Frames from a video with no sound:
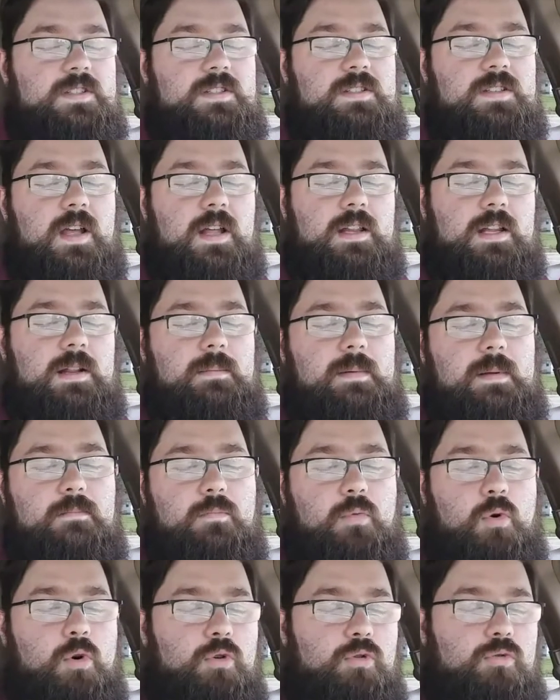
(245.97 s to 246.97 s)
a little bit
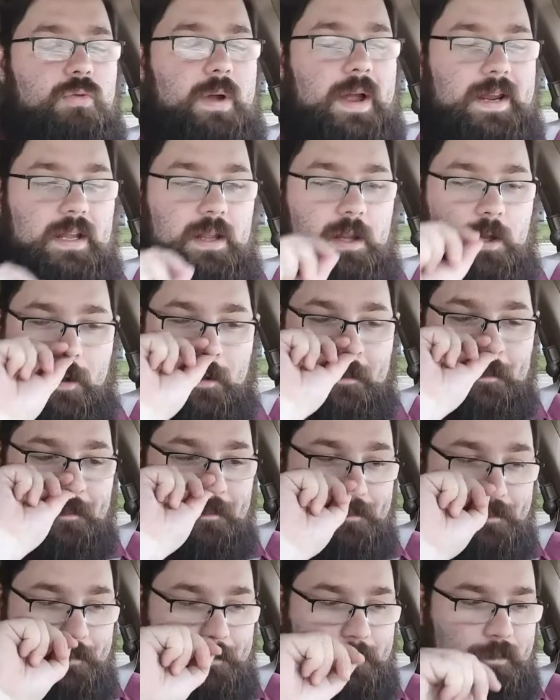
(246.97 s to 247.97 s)
more regular
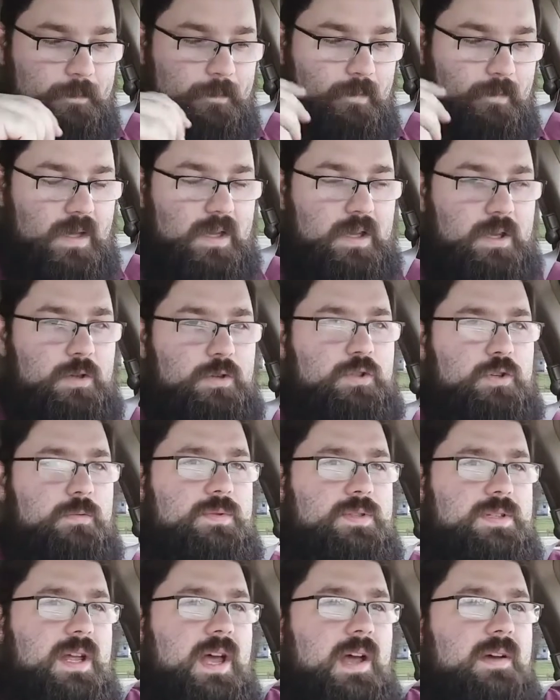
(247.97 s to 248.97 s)

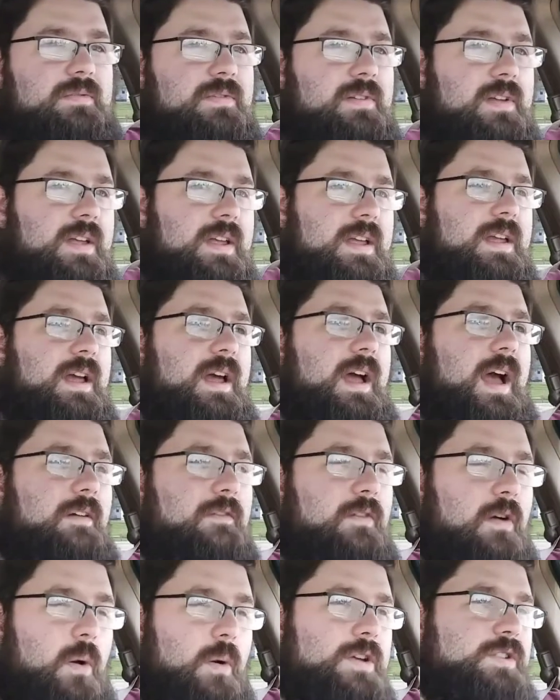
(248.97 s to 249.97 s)
YouTube stuff.
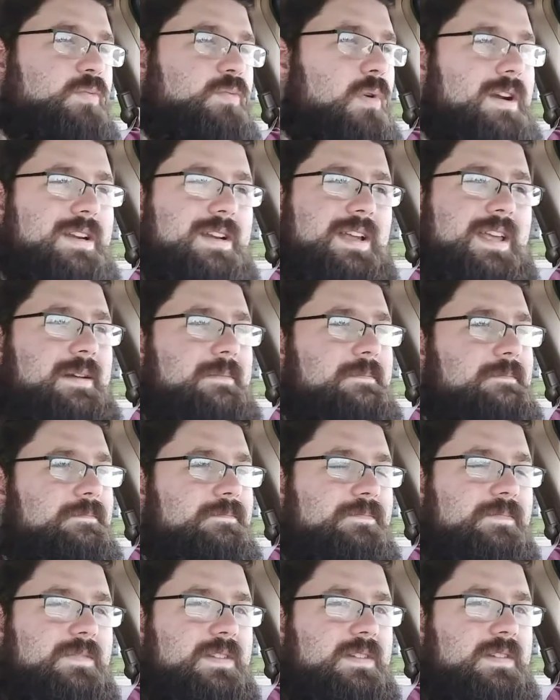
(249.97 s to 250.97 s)
I've always wanted to get
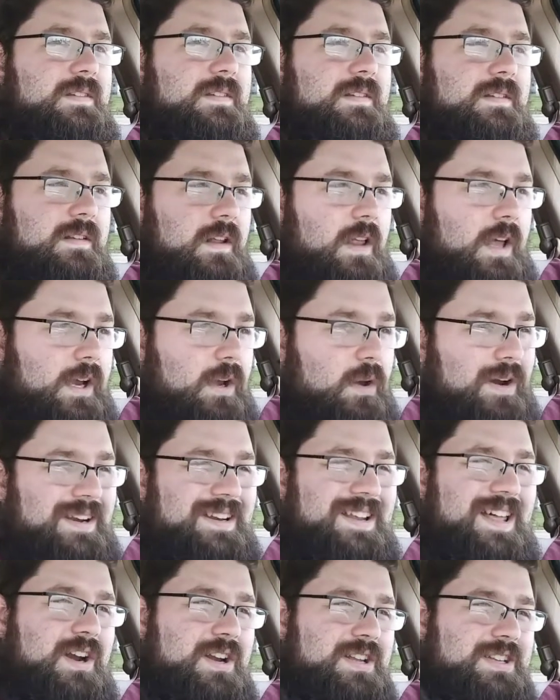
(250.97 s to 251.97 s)
like on
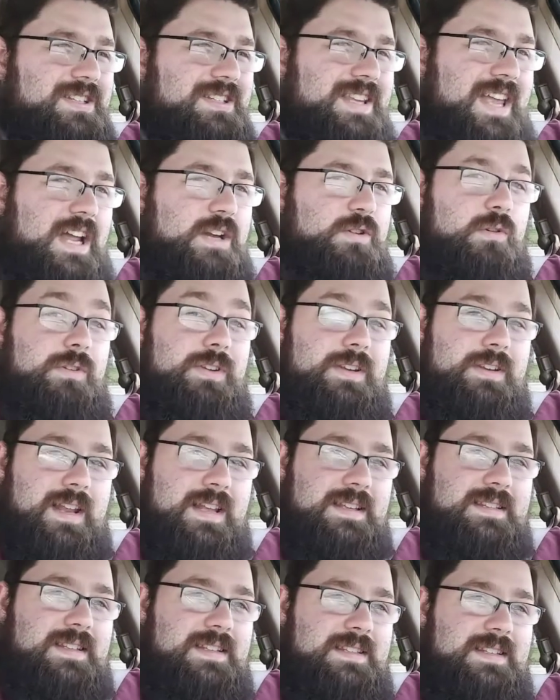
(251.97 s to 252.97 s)
it, not on a schedule
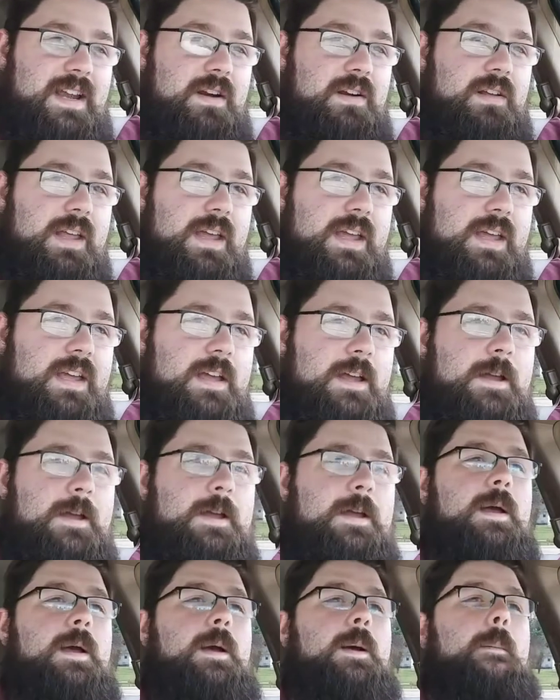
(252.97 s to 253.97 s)
necessarily,
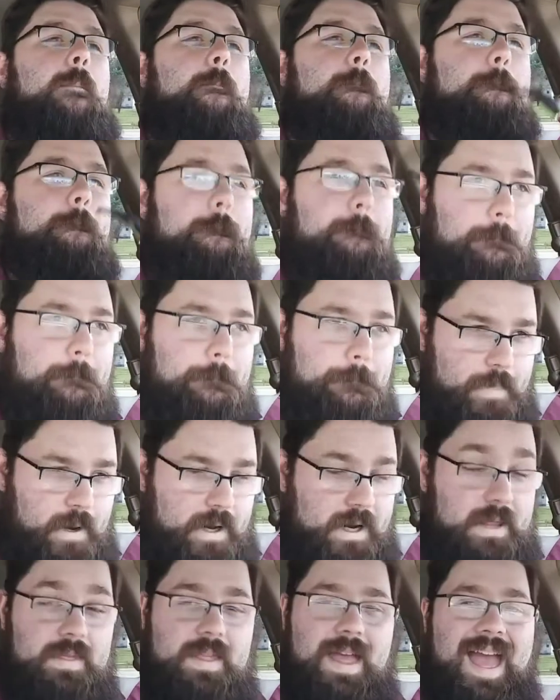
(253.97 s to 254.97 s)

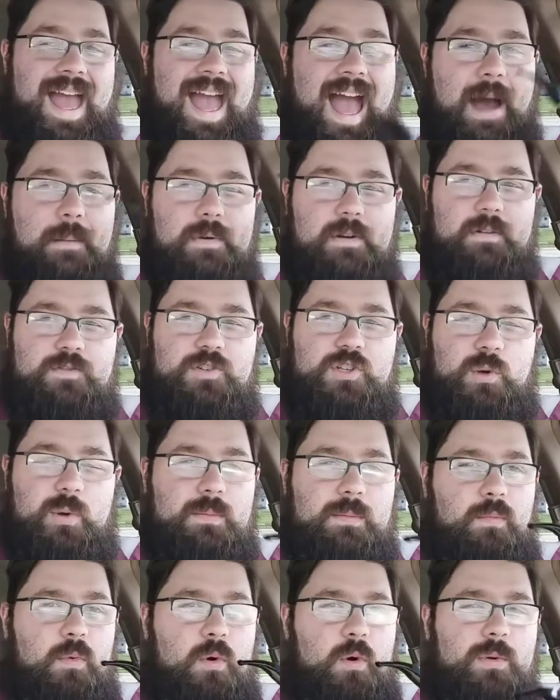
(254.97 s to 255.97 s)
but in the habit of
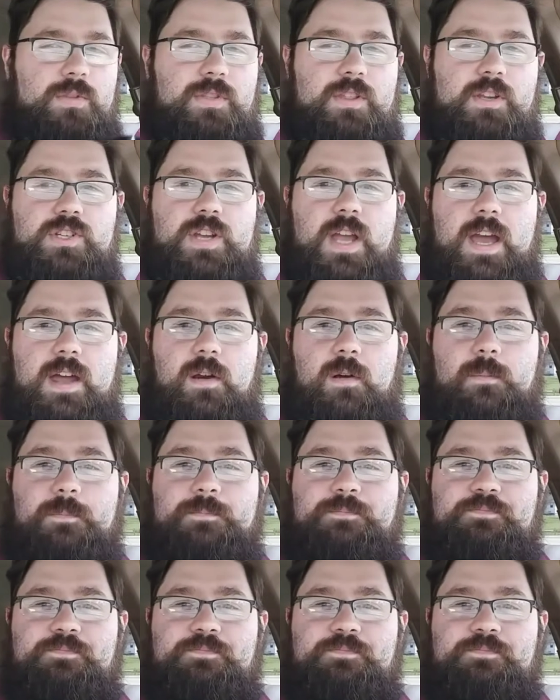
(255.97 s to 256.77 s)
doing more with the channel.